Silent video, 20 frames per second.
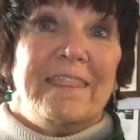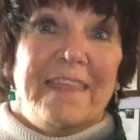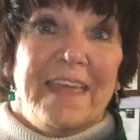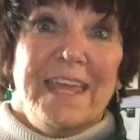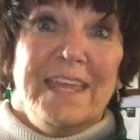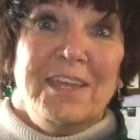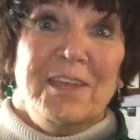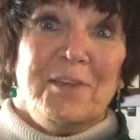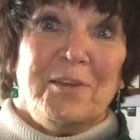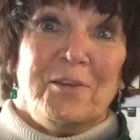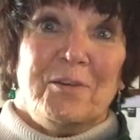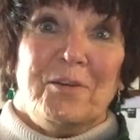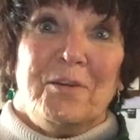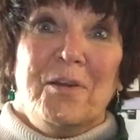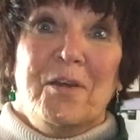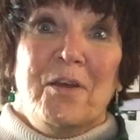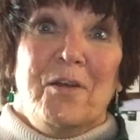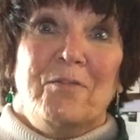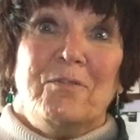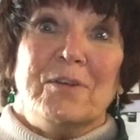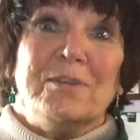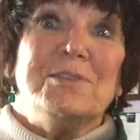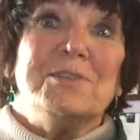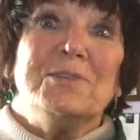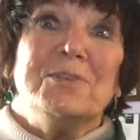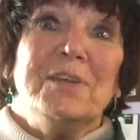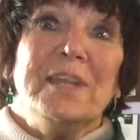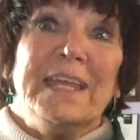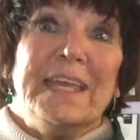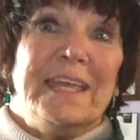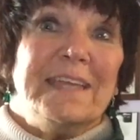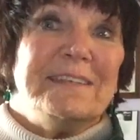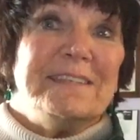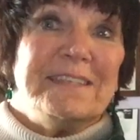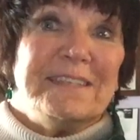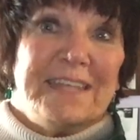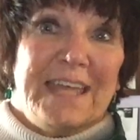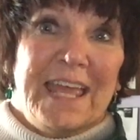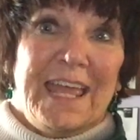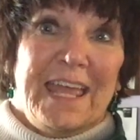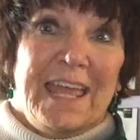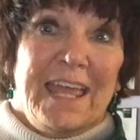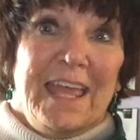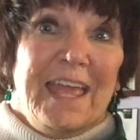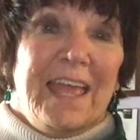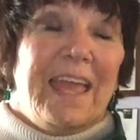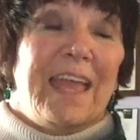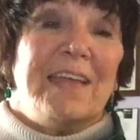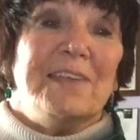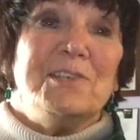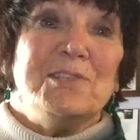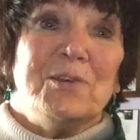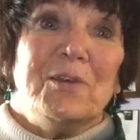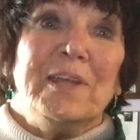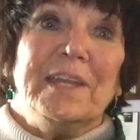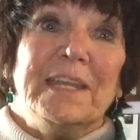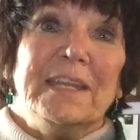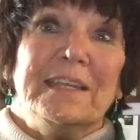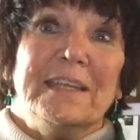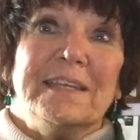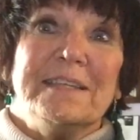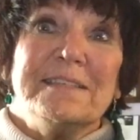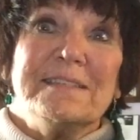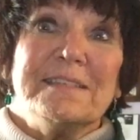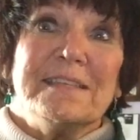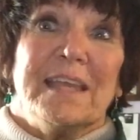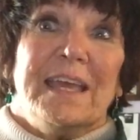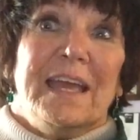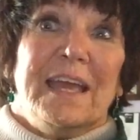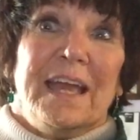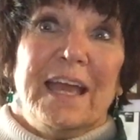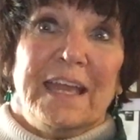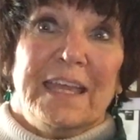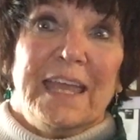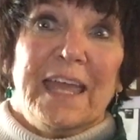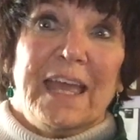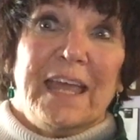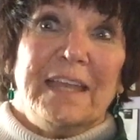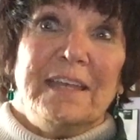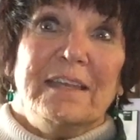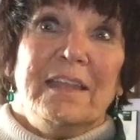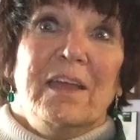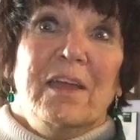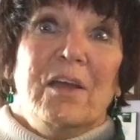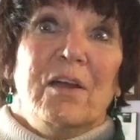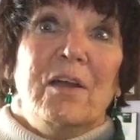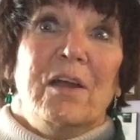Thank you for tuning in today and joining us again